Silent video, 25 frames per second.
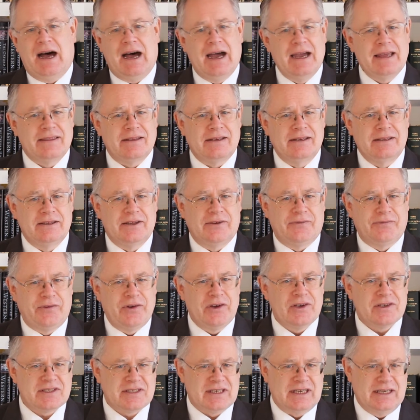Either in the
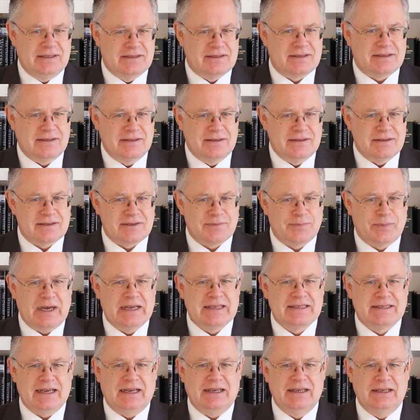first instance
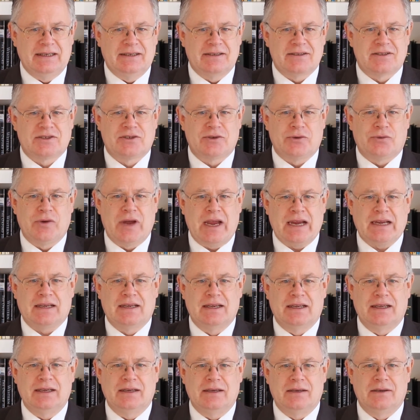by telling us
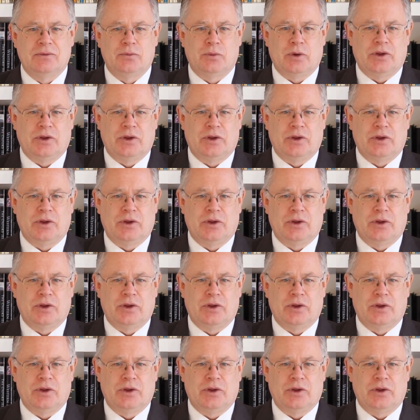directly